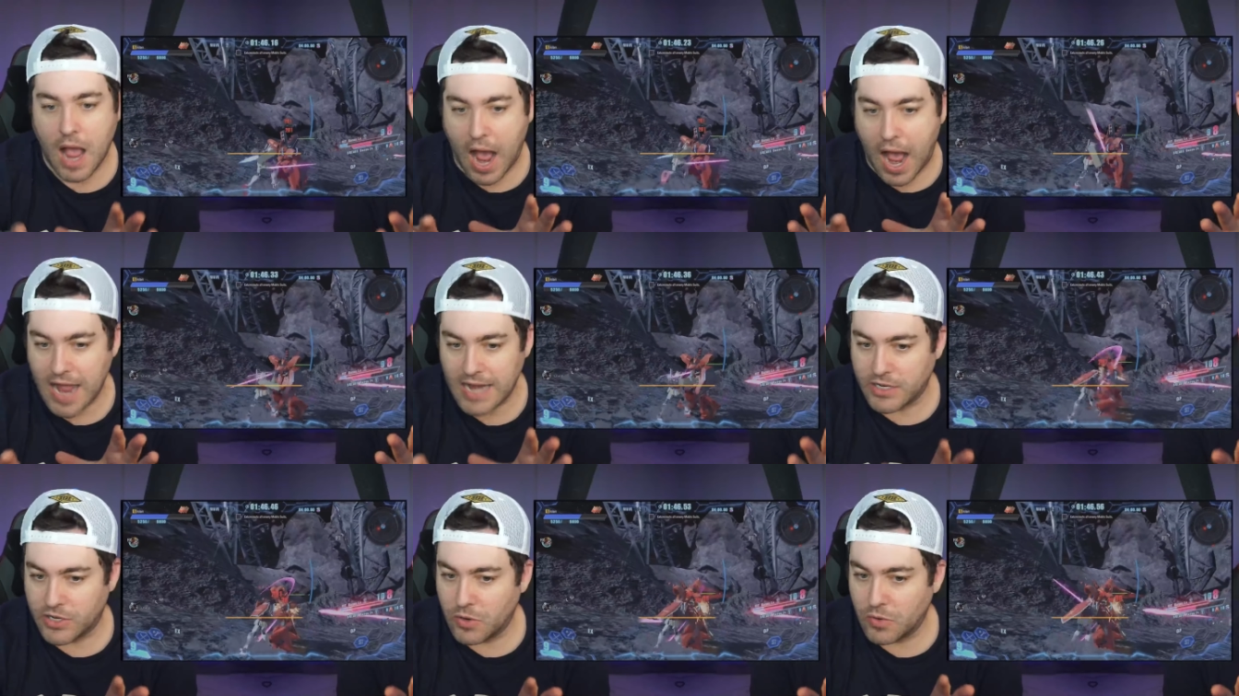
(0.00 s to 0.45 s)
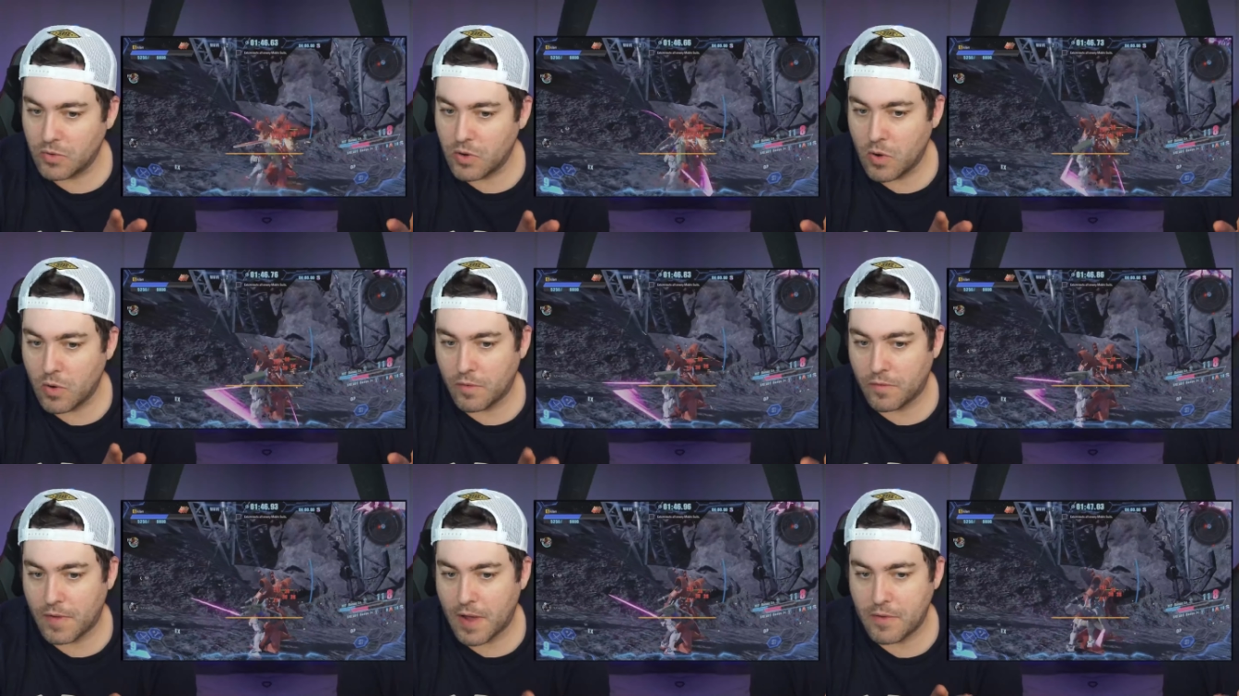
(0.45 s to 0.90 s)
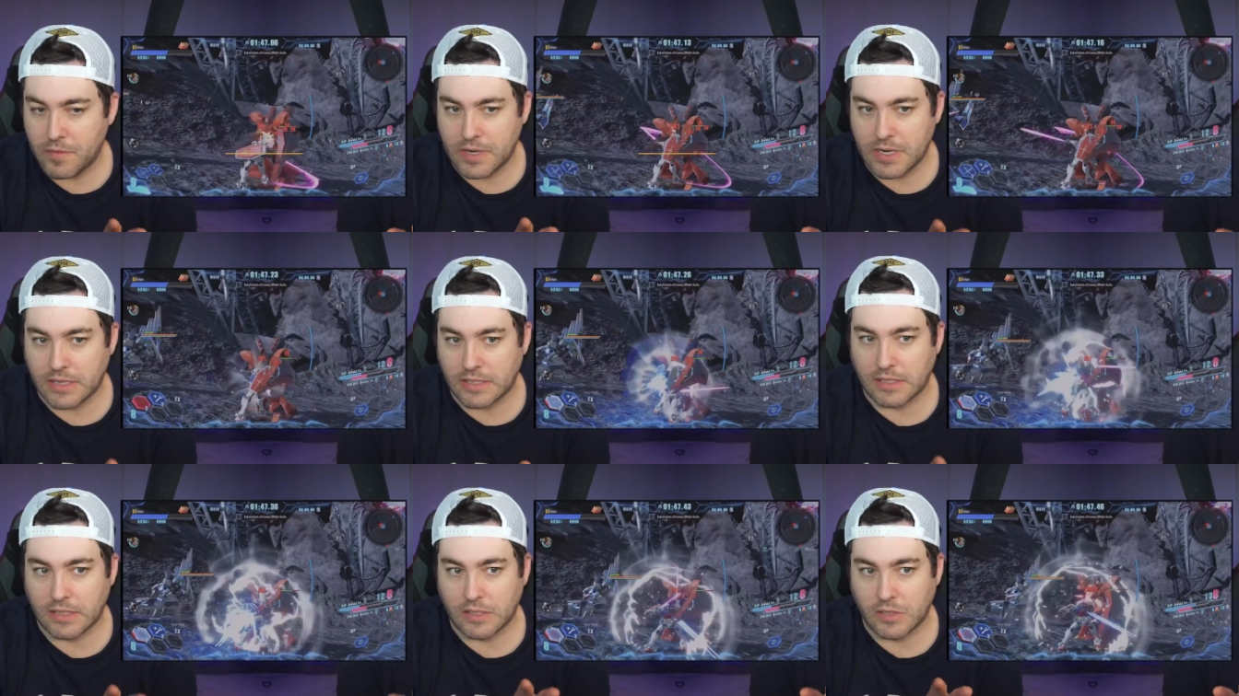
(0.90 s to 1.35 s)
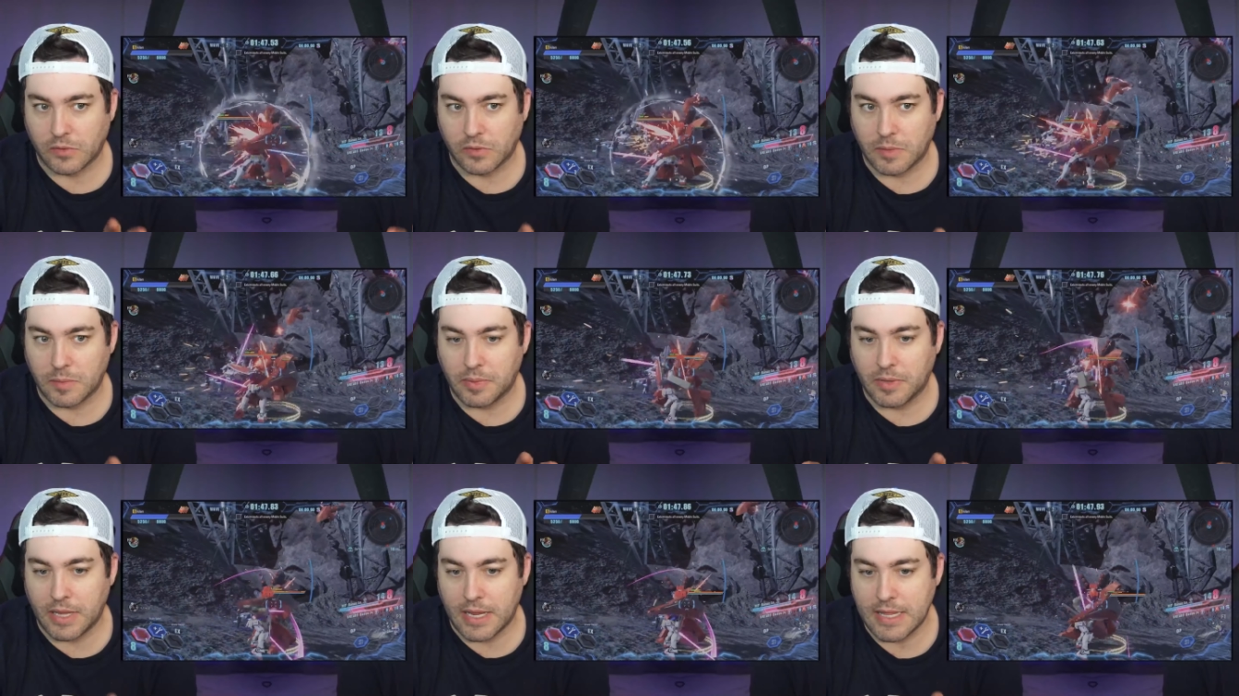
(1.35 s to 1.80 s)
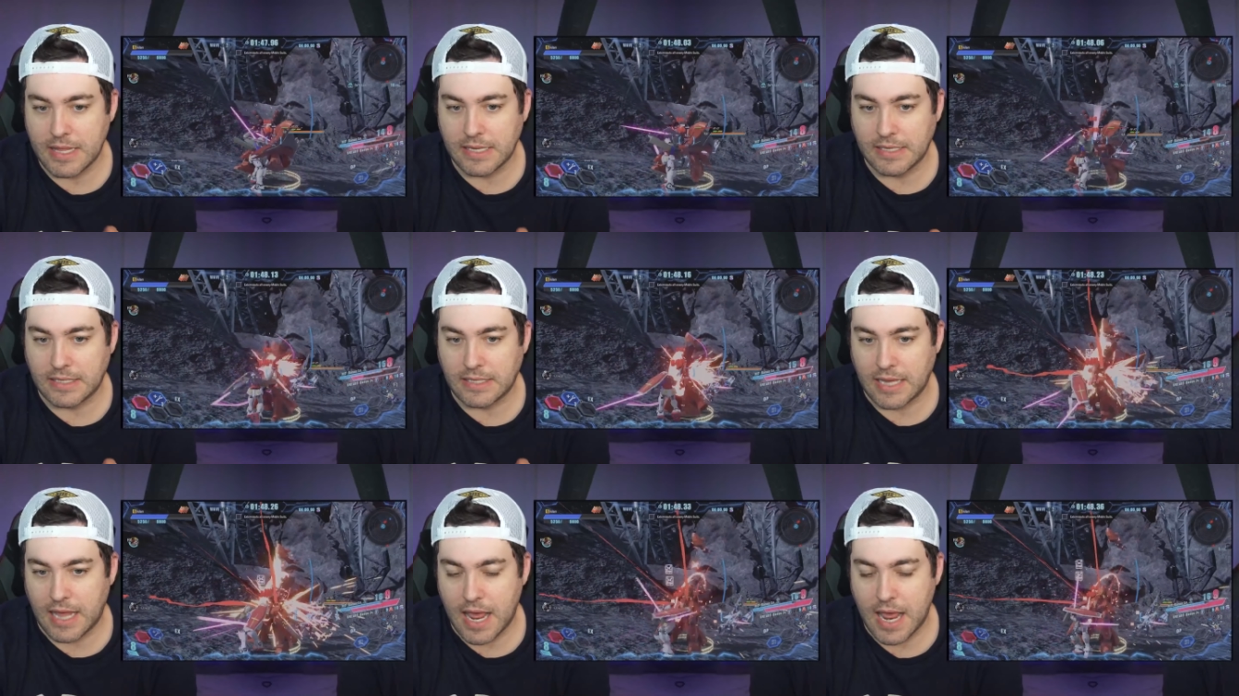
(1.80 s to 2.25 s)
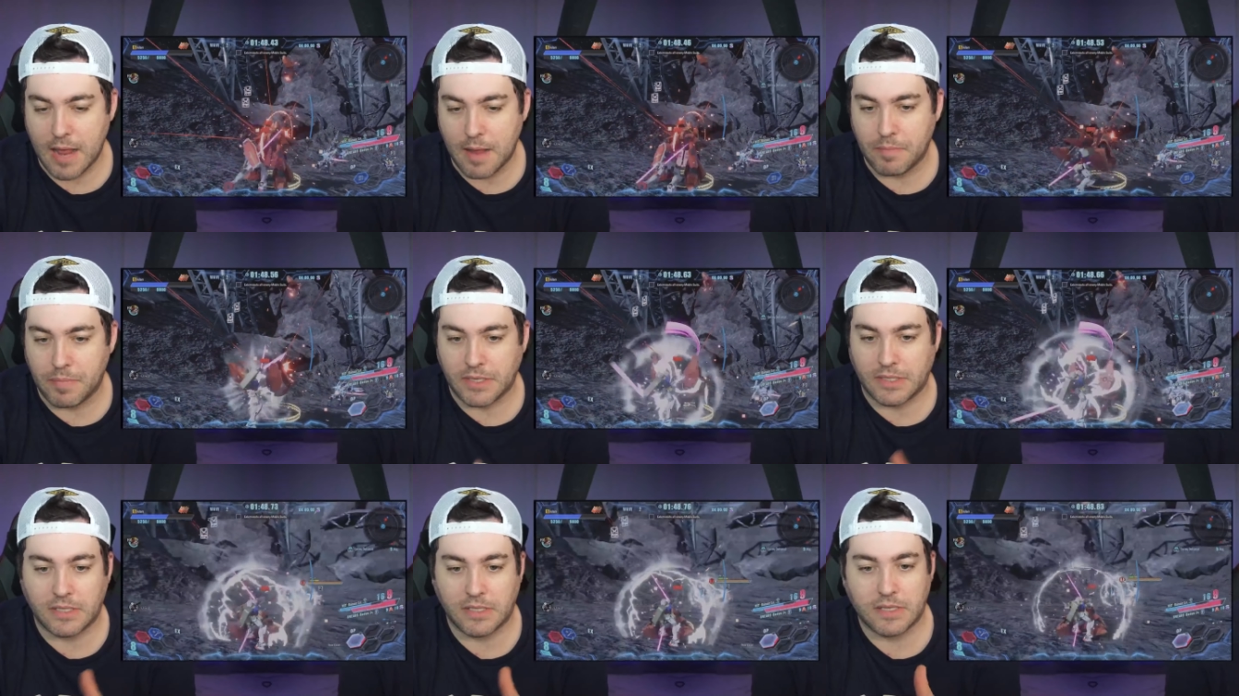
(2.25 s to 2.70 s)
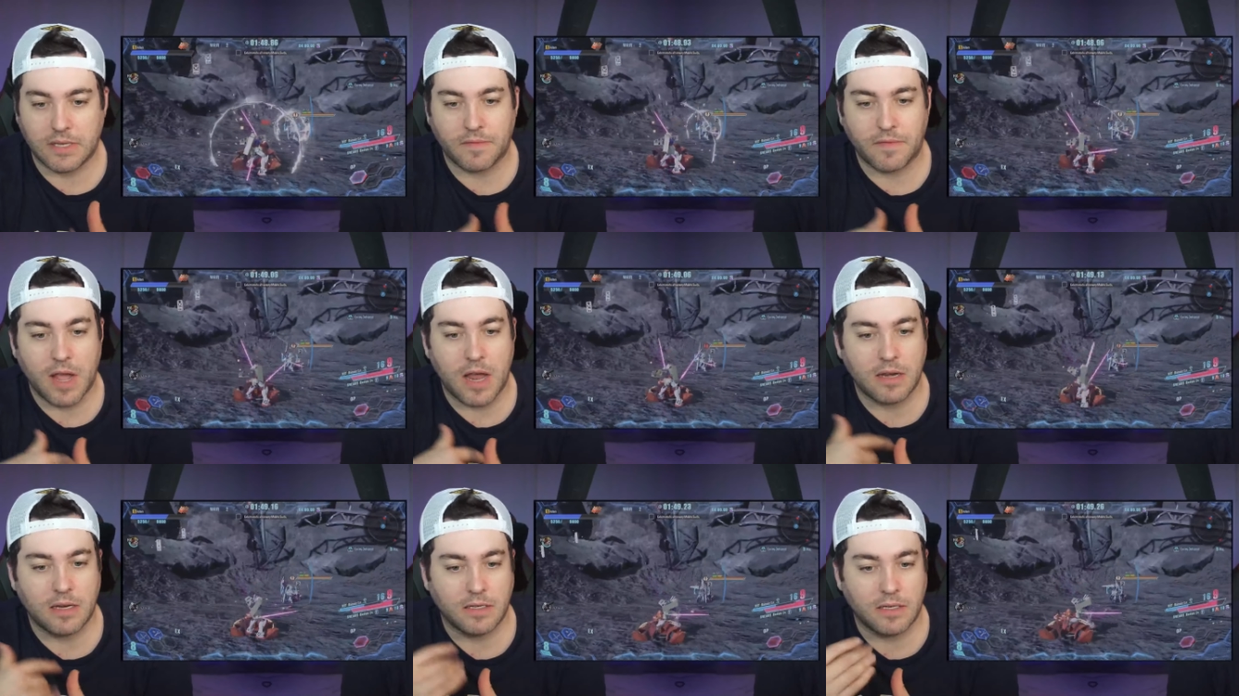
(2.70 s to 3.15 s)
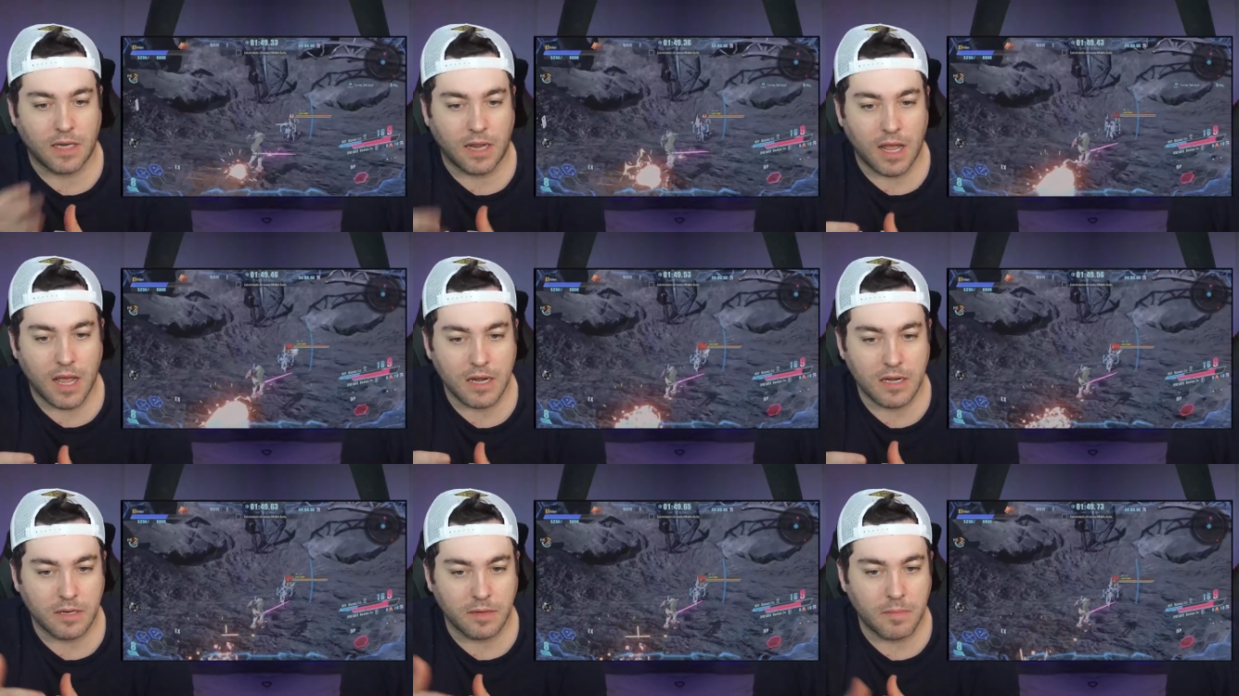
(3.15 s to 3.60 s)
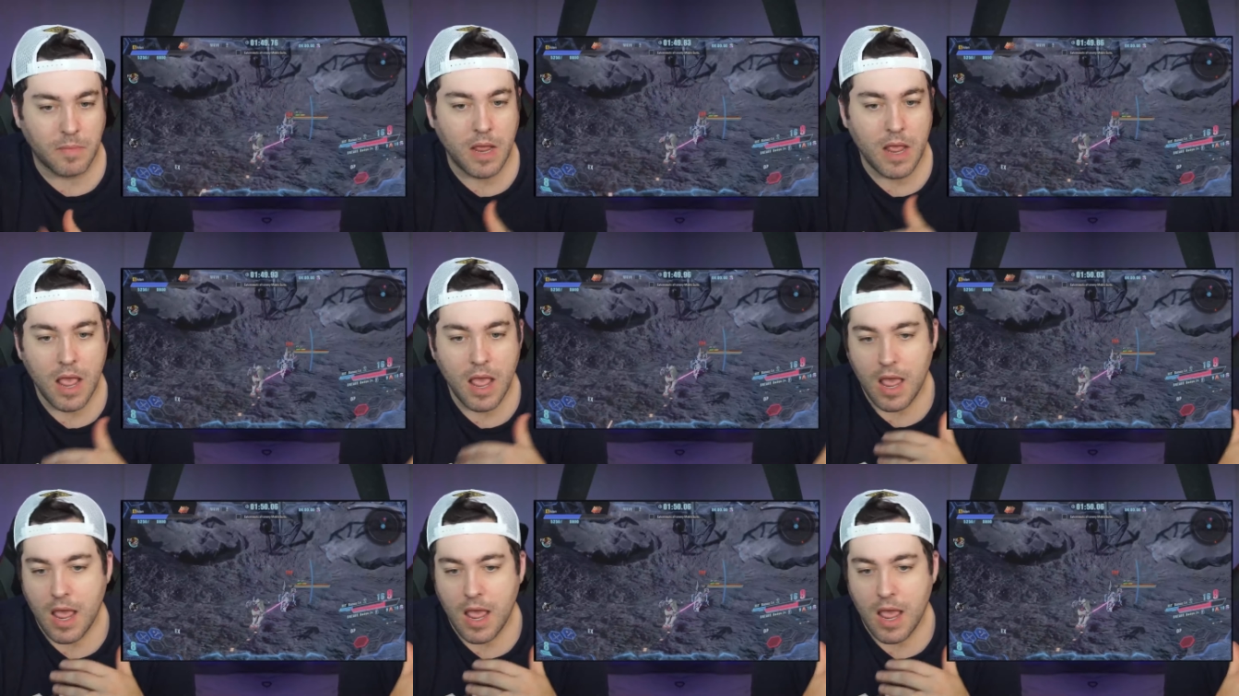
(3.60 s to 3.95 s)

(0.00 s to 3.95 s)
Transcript: I don't know if I would necessarily play this game, but since I've gotten into Gundam,